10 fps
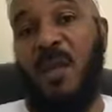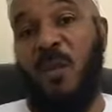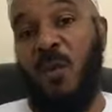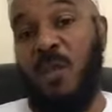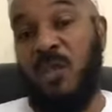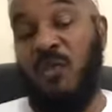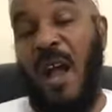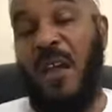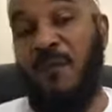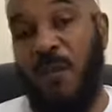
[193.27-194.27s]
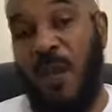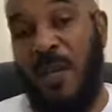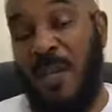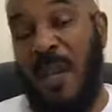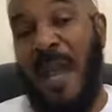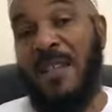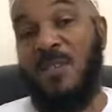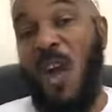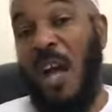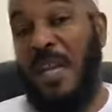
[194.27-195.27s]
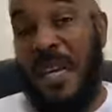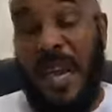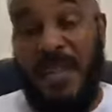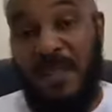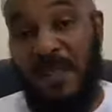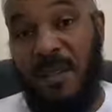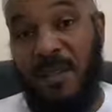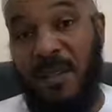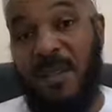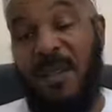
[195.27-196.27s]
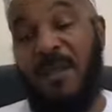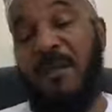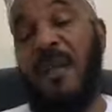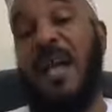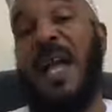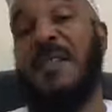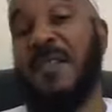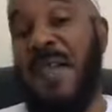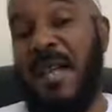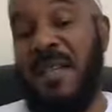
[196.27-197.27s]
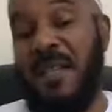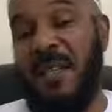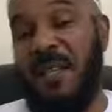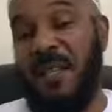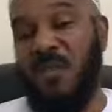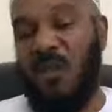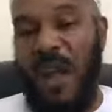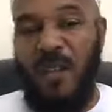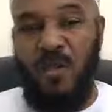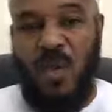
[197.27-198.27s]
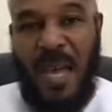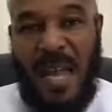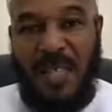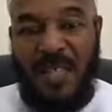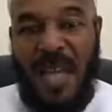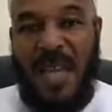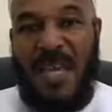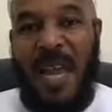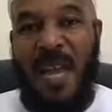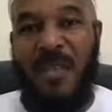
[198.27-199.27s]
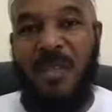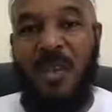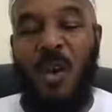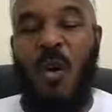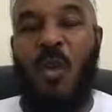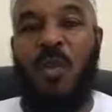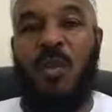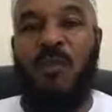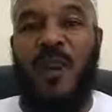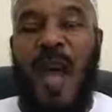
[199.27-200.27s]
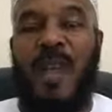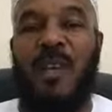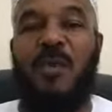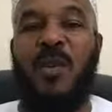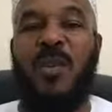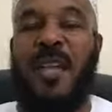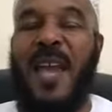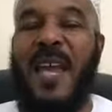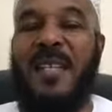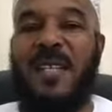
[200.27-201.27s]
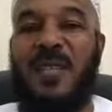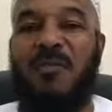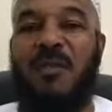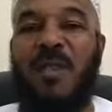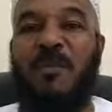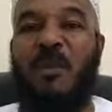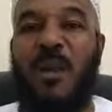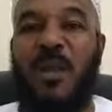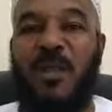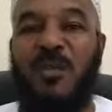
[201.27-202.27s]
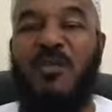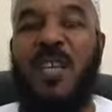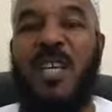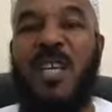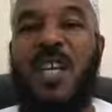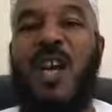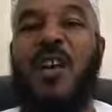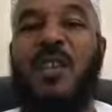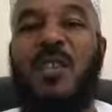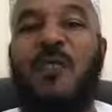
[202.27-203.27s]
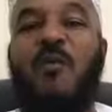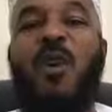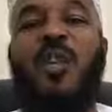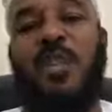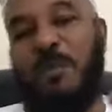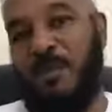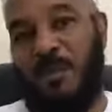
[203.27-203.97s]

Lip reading: We strive for it the last odd nights, the last 10, trying to catch that night whose value is 83.3 years of worship.